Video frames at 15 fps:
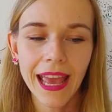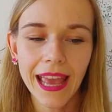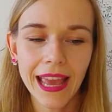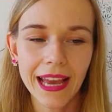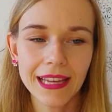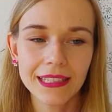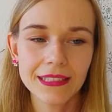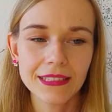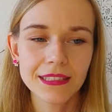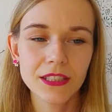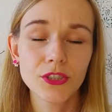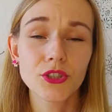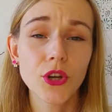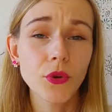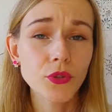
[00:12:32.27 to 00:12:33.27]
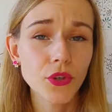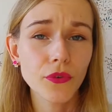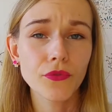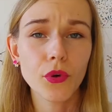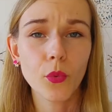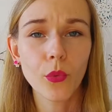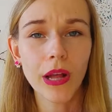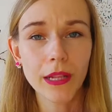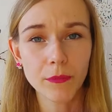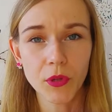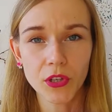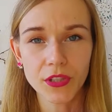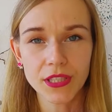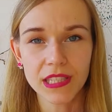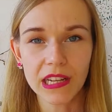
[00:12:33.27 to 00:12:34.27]
And don't overwhelm
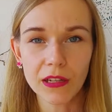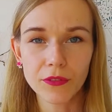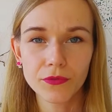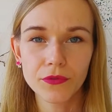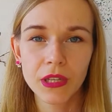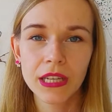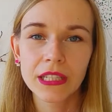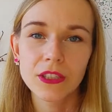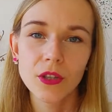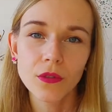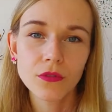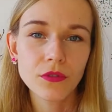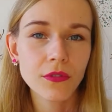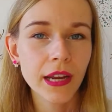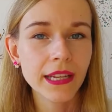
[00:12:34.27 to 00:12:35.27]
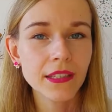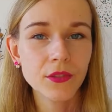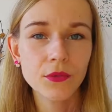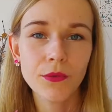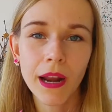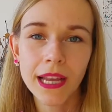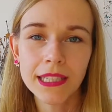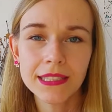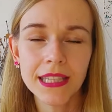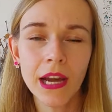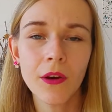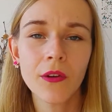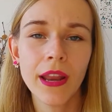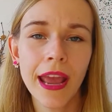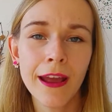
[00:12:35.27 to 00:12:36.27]
yourself. Don't try to write
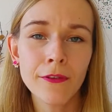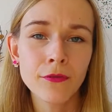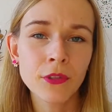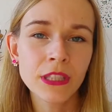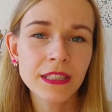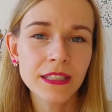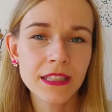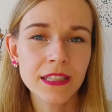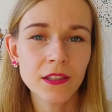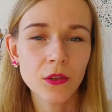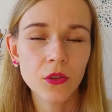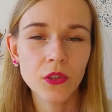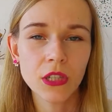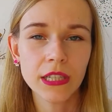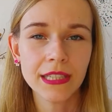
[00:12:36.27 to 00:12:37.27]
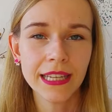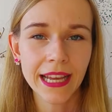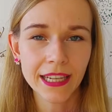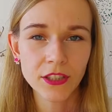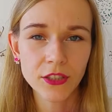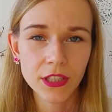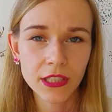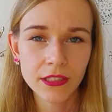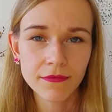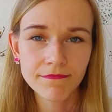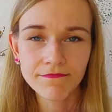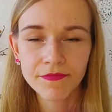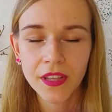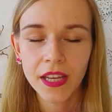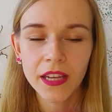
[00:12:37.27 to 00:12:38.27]
down every single
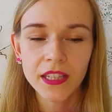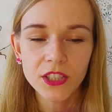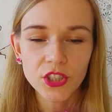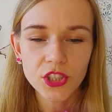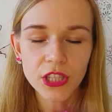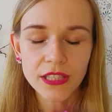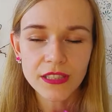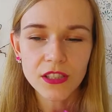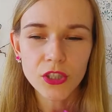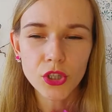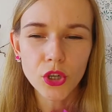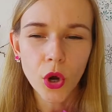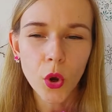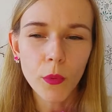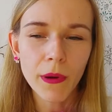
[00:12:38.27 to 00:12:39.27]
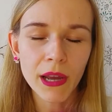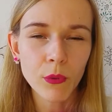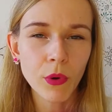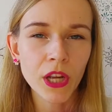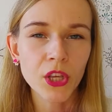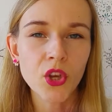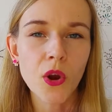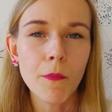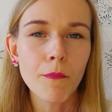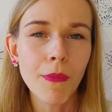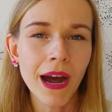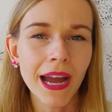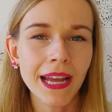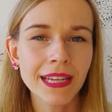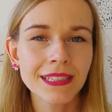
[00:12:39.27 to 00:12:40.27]
connection. Just go by what your
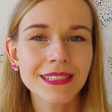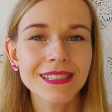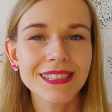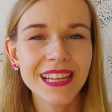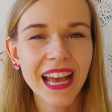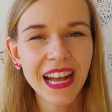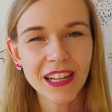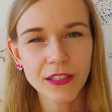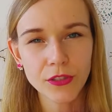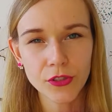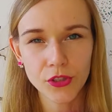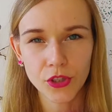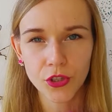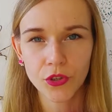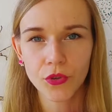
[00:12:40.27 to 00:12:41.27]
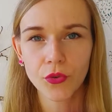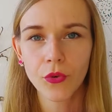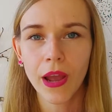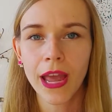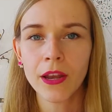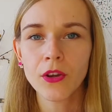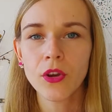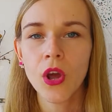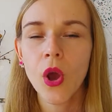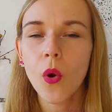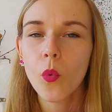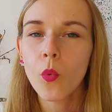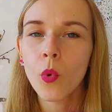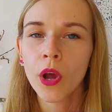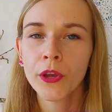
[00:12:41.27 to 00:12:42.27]
mind tells you and
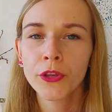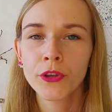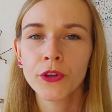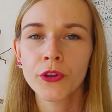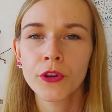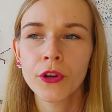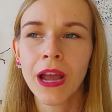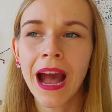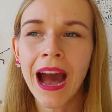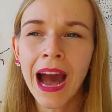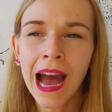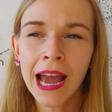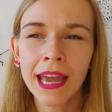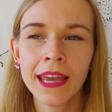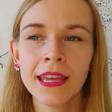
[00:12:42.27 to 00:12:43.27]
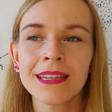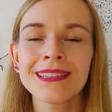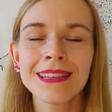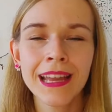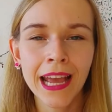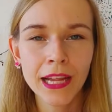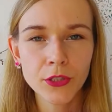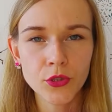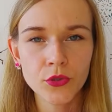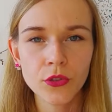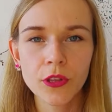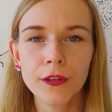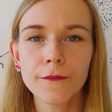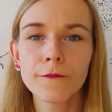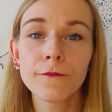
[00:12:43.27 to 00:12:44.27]
what your eye
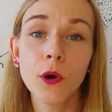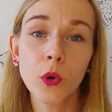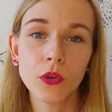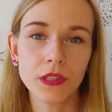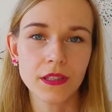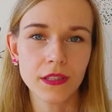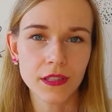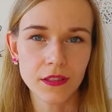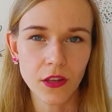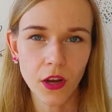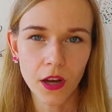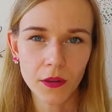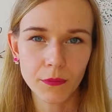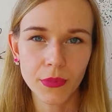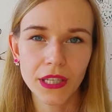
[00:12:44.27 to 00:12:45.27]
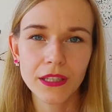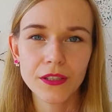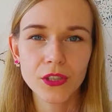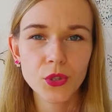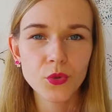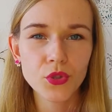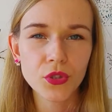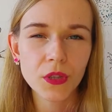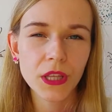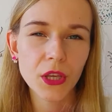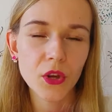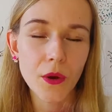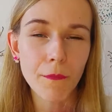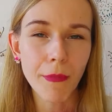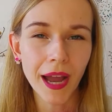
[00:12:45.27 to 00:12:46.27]
naturally focuses on, because usually
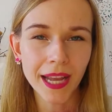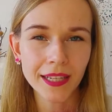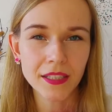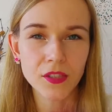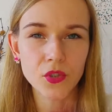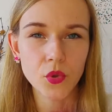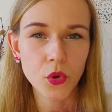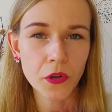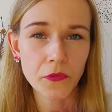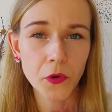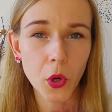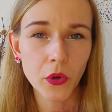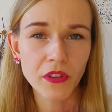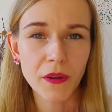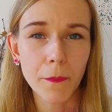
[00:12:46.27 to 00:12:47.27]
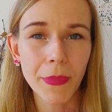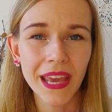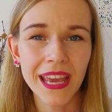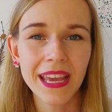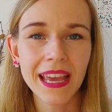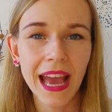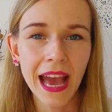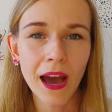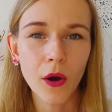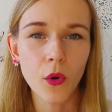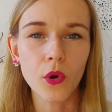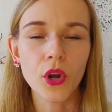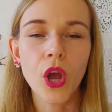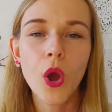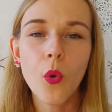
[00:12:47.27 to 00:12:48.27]
your mind is sort of going to pick
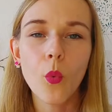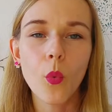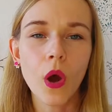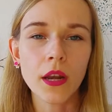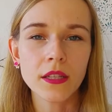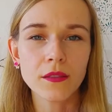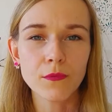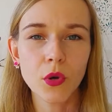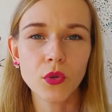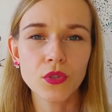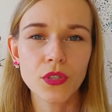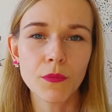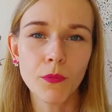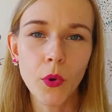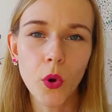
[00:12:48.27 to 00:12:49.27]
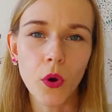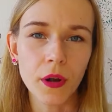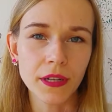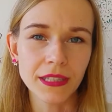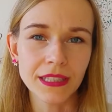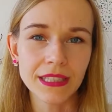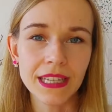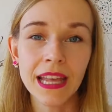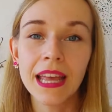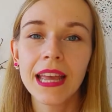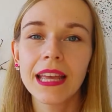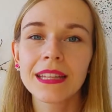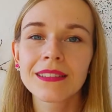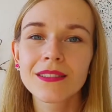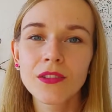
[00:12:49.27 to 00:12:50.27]
out what is most important.
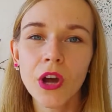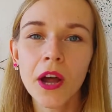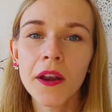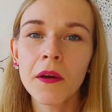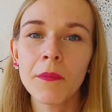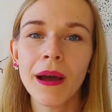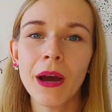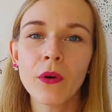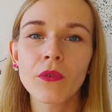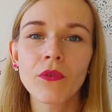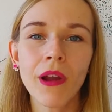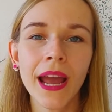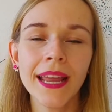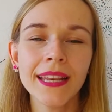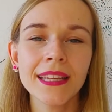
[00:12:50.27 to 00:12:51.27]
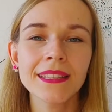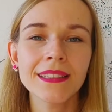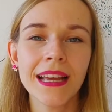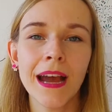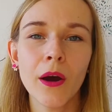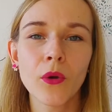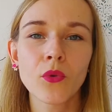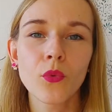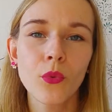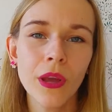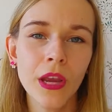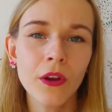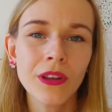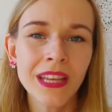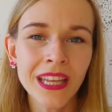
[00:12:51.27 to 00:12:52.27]
It's not about writing down
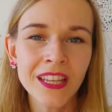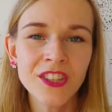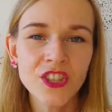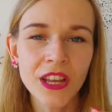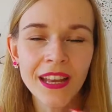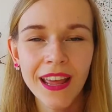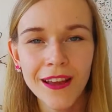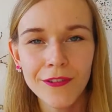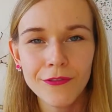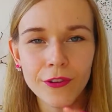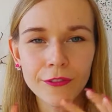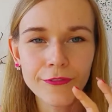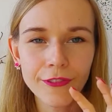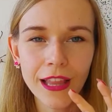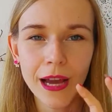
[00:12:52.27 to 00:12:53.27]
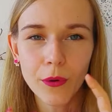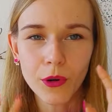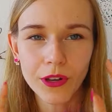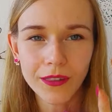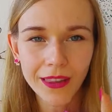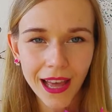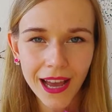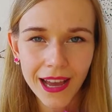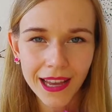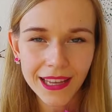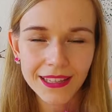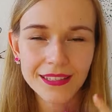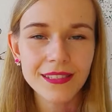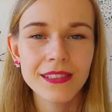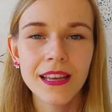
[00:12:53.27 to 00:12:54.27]
where each and every flower
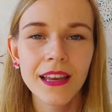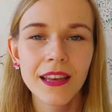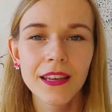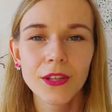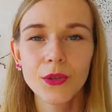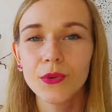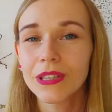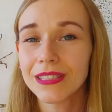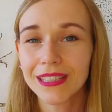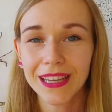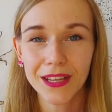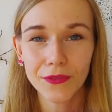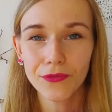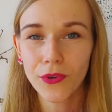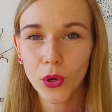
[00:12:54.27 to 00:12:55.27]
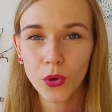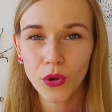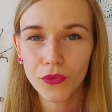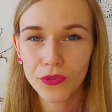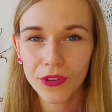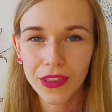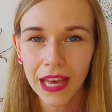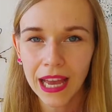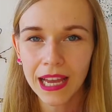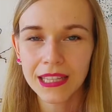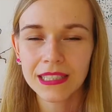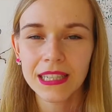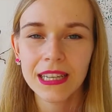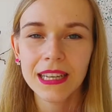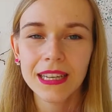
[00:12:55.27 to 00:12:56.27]
lies. You can take a photo for
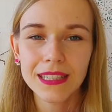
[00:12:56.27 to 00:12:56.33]
that.